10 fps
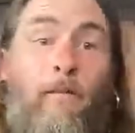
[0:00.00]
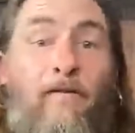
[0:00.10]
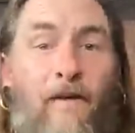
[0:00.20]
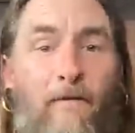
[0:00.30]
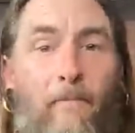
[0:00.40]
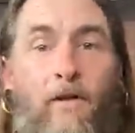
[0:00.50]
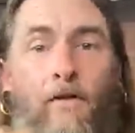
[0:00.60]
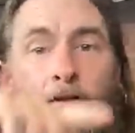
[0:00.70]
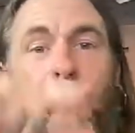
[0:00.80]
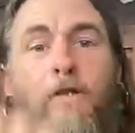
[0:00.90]
my favorite
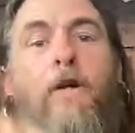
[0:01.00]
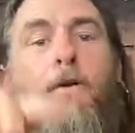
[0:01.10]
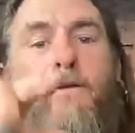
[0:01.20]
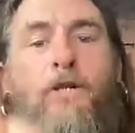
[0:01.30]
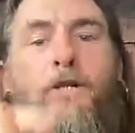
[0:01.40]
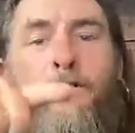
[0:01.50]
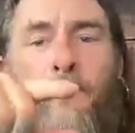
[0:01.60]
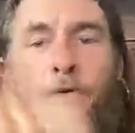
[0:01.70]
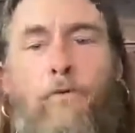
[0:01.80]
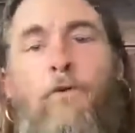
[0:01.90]
meal is? The goat cheese
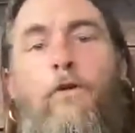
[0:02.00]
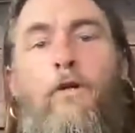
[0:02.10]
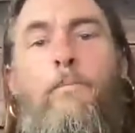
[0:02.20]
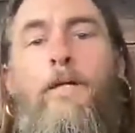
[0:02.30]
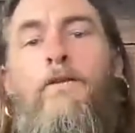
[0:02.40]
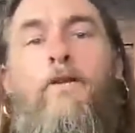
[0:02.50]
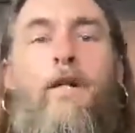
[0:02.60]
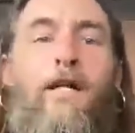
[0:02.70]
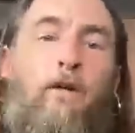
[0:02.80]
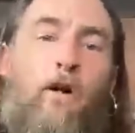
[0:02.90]
and arugula
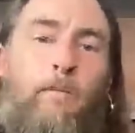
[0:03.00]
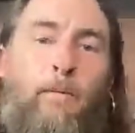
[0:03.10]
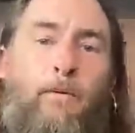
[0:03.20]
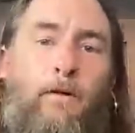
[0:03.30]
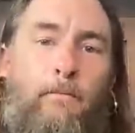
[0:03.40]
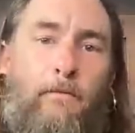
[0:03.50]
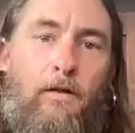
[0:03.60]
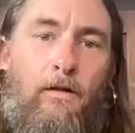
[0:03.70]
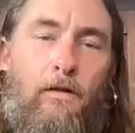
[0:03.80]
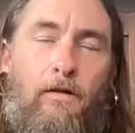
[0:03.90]
pizza at the Harbor Pub.
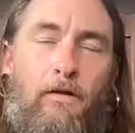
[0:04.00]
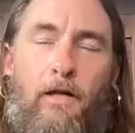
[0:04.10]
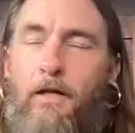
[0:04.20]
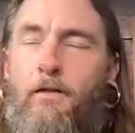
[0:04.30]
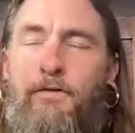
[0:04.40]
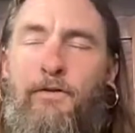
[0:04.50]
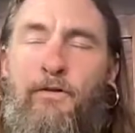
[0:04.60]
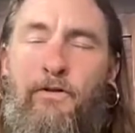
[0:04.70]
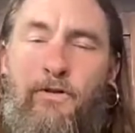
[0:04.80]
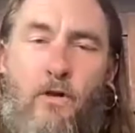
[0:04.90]
It is
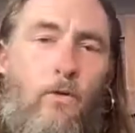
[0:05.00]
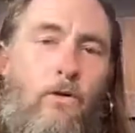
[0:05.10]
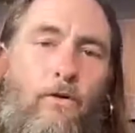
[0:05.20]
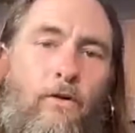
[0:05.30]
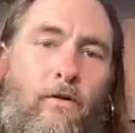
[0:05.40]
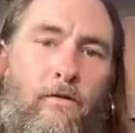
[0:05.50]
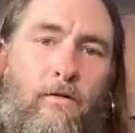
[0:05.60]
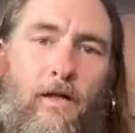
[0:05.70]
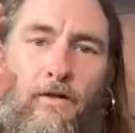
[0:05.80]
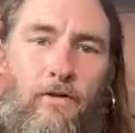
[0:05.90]
so good.
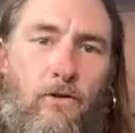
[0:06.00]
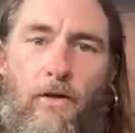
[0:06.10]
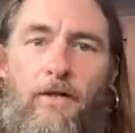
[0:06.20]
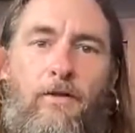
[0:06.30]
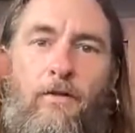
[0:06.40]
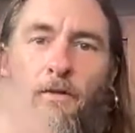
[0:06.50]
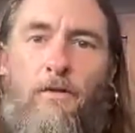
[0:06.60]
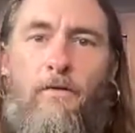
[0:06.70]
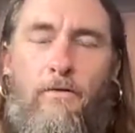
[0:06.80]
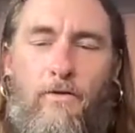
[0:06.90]
It is crazy
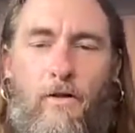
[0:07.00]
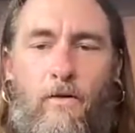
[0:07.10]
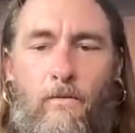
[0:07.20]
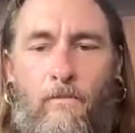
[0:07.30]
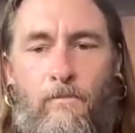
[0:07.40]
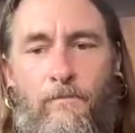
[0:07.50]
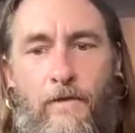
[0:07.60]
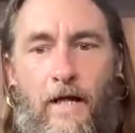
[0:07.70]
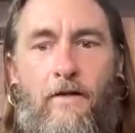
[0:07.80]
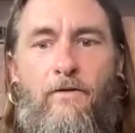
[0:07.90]
good. So
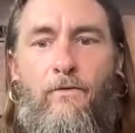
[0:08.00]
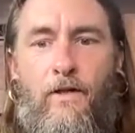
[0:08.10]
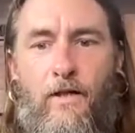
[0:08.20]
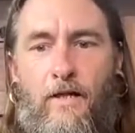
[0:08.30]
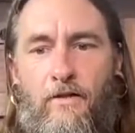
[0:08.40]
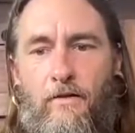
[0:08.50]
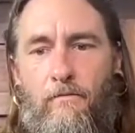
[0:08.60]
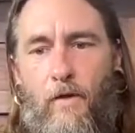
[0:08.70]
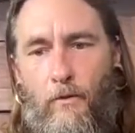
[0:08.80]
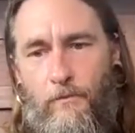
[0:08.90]
that is fantastic.
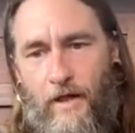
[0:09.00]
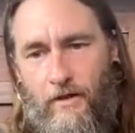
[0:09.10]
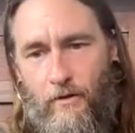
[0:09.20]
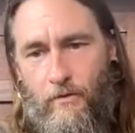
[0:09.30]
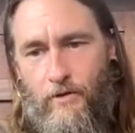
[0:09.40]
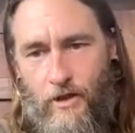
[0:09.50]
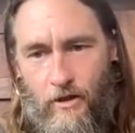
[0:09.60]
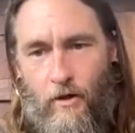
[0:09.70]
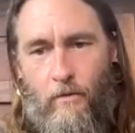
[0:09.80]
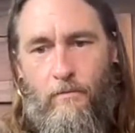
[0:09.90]
Oh, thank you,
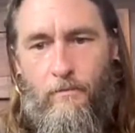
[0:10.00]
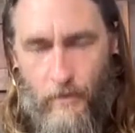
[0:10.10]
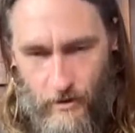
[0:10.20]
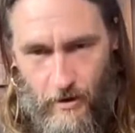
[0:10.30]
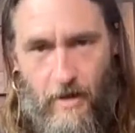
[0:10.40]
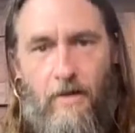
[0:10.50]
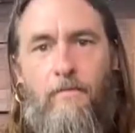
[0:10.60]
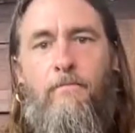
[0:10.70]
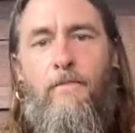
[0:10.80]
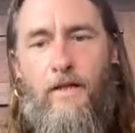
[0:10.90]
Chico. Appreciate
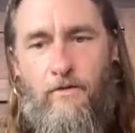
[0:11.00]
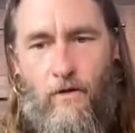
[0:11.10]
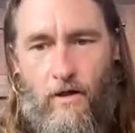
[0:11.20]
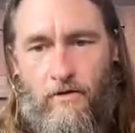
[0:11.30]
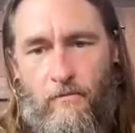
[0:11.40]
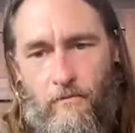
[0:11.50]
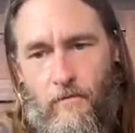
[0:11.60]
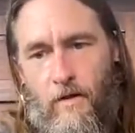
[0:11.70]
it. That is awesome.